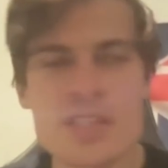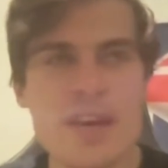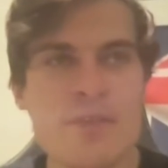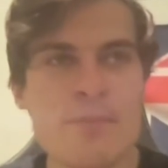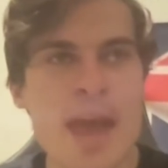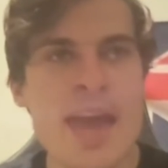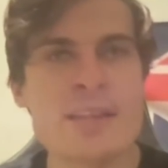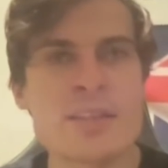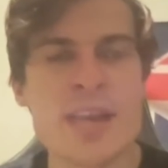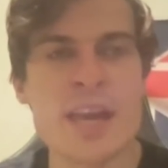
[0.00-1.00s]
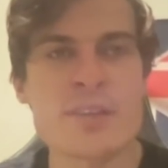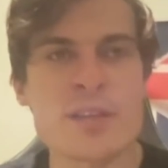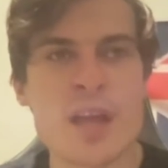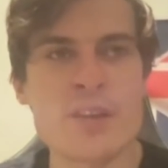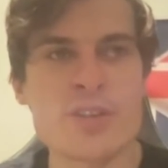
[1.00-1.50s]
ever made sounds
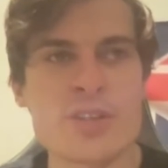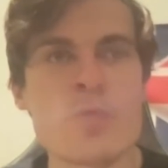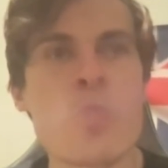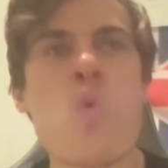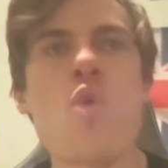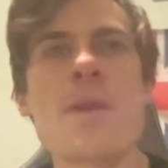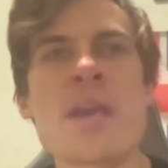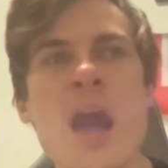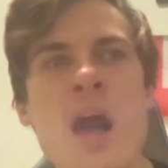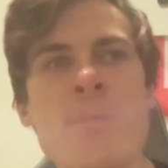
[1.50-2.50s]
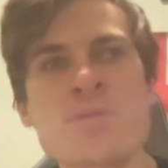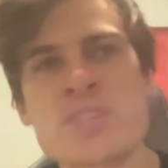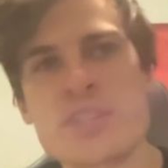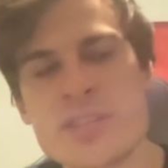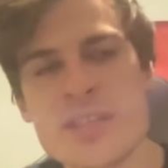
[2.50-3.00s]
like she's warming up
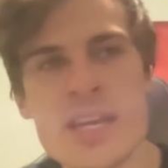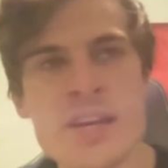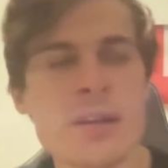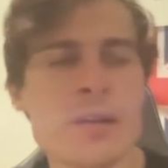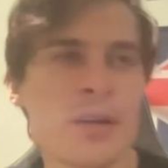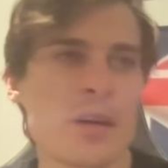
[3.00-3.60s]
to sing.